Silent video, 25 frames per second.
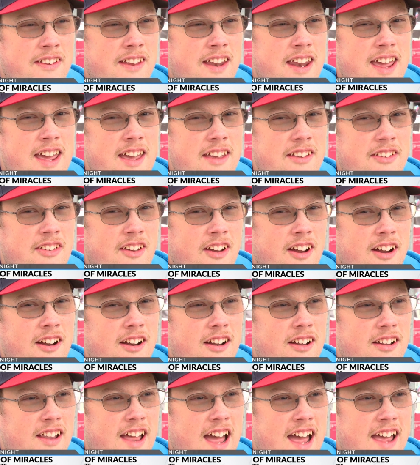today's
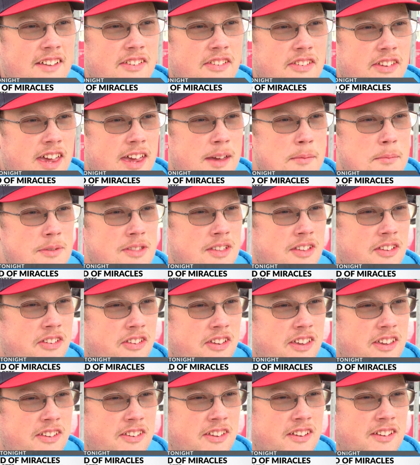our last game of the
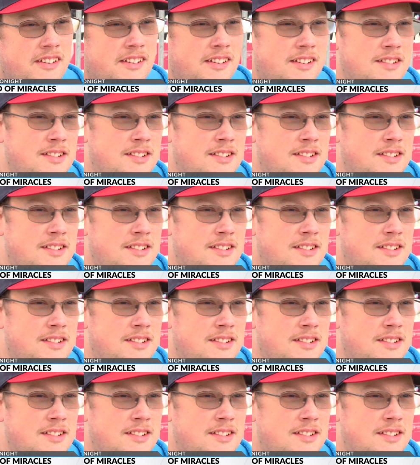season.